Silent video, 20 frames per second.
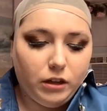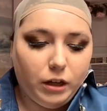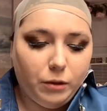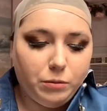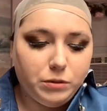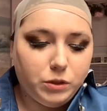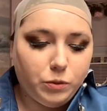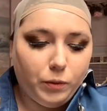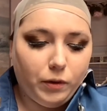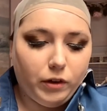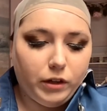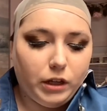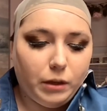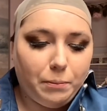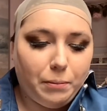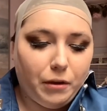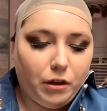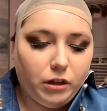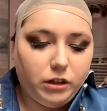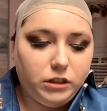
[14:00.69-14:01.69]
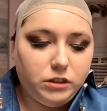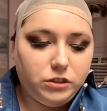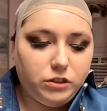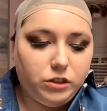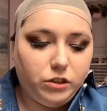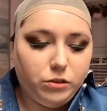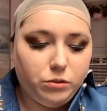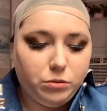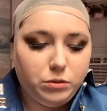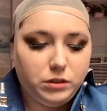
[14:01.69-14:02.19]
I was wearing a
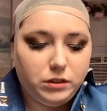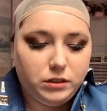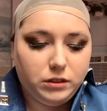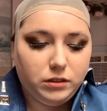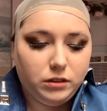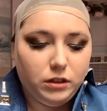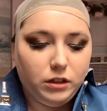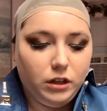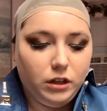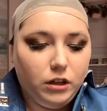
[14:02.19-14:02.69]
bodysuit,